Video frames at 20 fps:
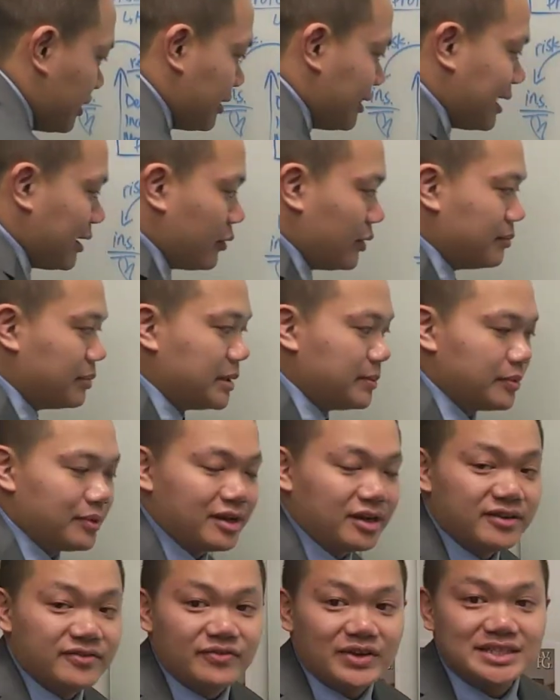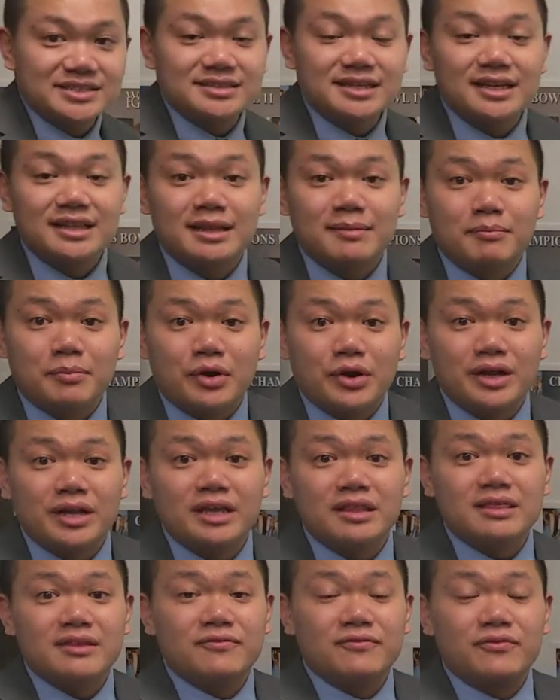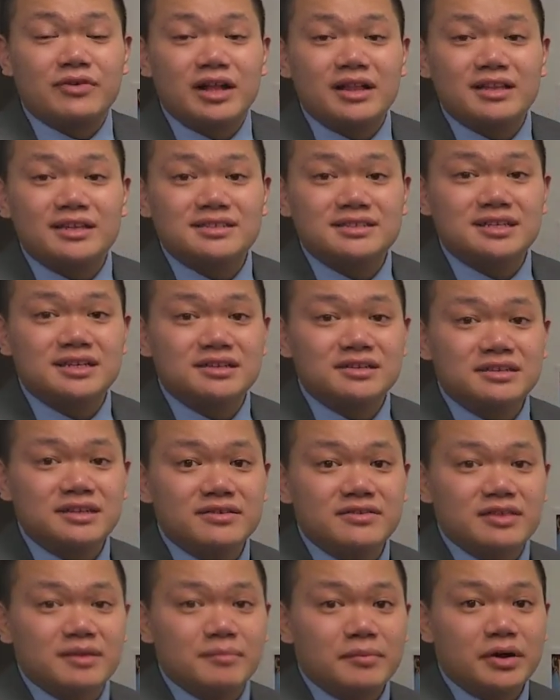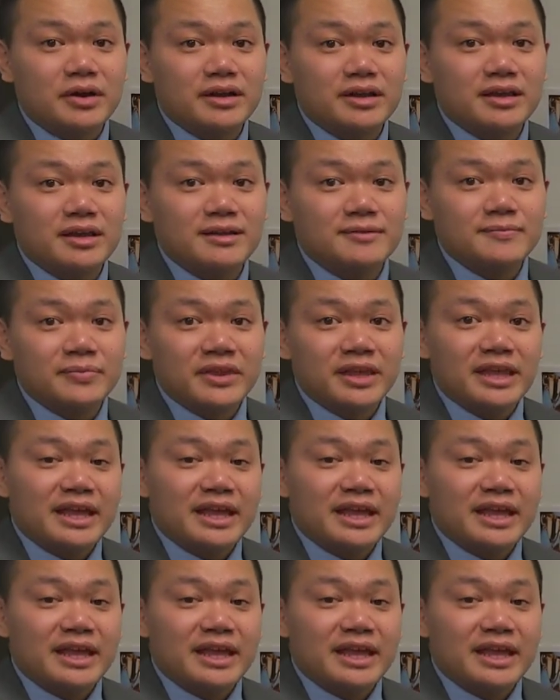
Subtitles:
that when people are investing in the market, the volatility of the market,